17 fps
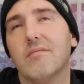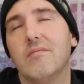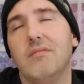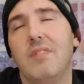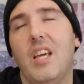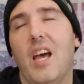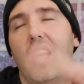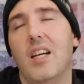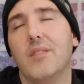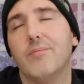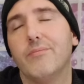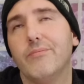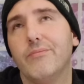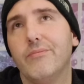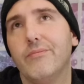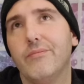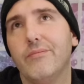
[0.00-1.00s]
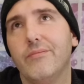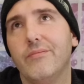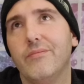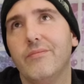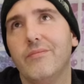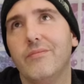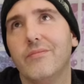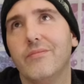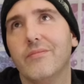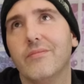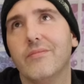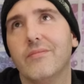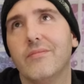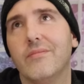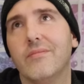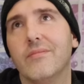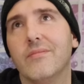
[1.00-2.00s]
Yeah.
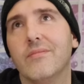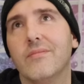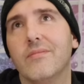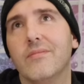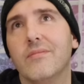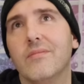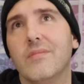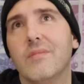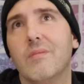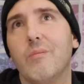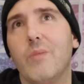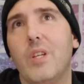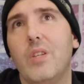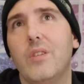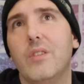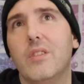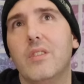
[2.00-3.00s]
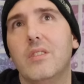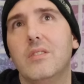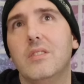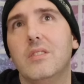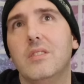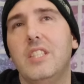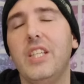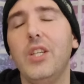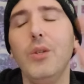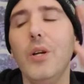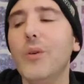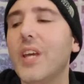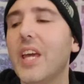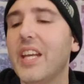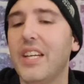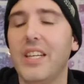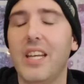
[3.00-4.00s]
Oh, okay. Well. So you don't
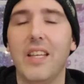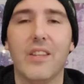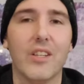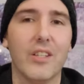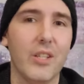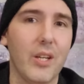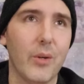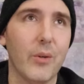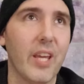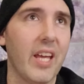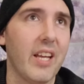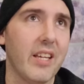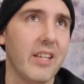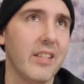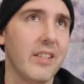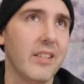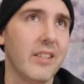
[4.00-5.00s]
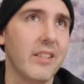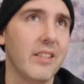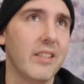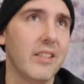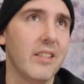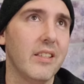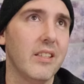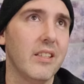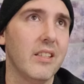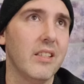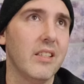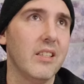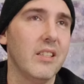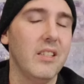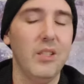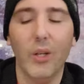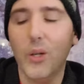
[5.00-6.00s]
get it either. You don't get it. Oh
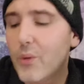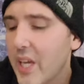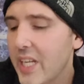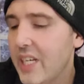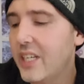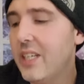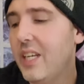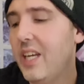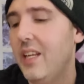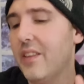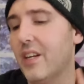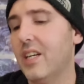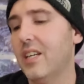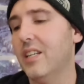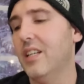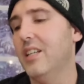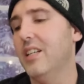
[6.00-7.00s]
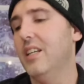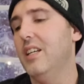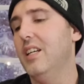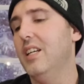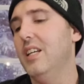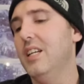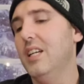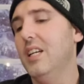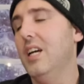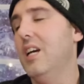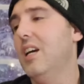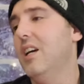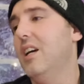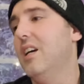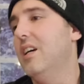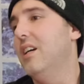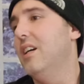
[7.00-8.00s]
God, you don't get it either.
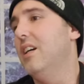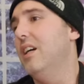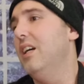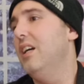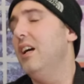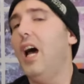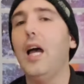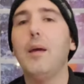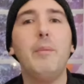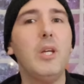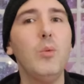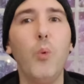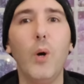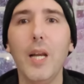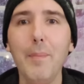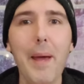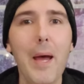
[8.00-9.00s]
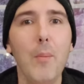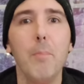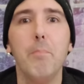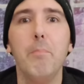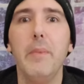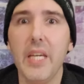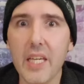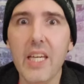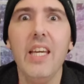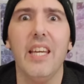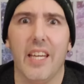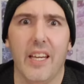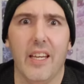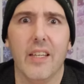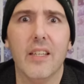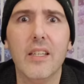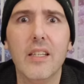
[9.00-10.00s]
I, I mean, what about me?